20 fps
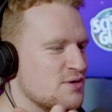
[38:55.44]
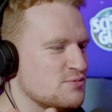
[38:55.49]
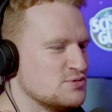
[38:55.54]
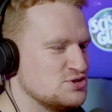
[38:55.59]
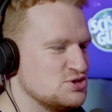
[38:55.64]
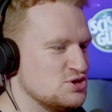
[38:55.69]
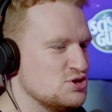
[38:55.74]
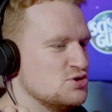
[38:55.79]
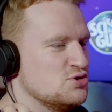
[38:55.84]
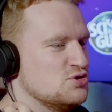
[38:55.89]
that
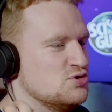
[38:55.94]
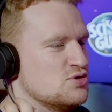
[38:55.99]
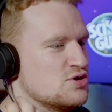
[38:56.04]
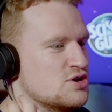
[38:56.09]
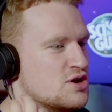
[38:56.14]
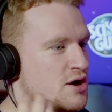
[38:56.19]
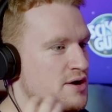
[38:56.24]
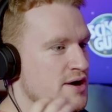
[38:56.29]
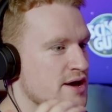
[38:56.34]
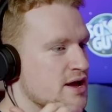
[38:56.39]
was you
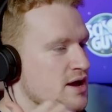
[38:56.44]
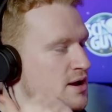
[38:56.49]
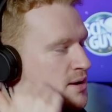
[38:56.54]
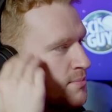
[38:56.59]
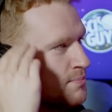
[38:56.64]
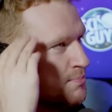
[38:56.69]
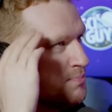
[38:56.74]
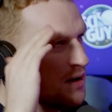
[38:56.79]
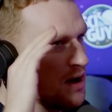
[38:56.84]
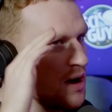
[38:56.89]
going,
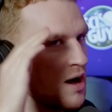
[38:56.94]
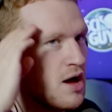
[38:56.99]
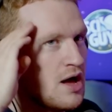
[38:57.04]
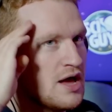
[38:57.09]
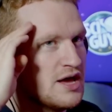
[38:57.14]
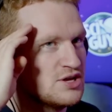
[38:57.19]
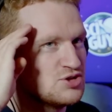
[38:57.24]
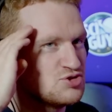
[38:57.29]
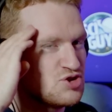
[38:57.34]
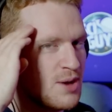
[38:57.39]
but
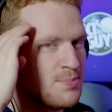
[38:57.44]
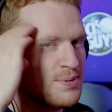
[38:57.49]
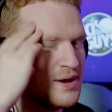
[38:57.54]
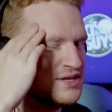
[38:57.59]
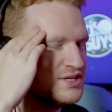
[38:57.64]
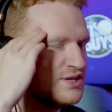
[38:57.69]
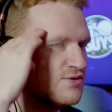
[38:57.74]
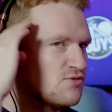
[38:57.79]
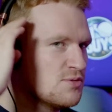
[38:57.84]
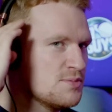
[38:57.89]

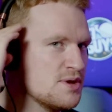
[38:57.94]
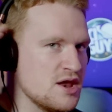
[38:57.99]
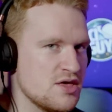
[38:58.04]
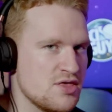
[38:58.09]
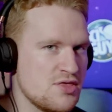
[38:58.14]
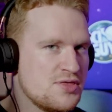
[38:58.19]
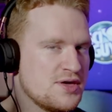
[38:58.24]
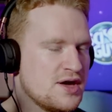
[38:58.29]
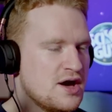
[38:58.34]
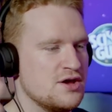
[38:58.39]
extrapolating from
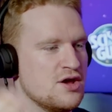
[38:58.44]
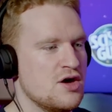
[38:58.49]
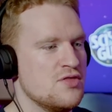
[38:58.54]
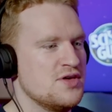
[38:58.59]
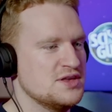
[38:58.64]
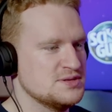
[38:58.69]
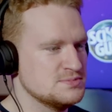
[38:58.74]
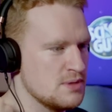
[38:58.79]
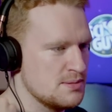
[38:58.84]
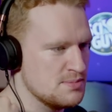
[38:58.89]
another thing I know
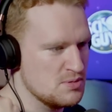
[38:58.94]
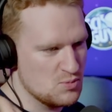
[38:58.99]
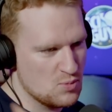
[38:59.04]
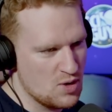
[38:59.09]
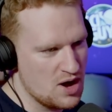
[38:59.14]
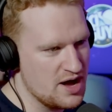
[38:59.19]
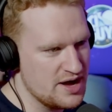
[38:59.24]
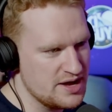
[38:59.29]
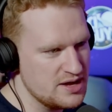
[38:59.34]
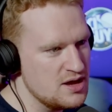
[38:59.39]
this might be
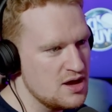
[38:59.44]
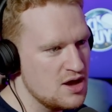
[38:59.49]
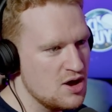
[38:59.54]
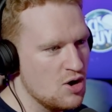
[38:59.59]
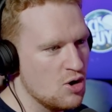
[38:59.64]
why,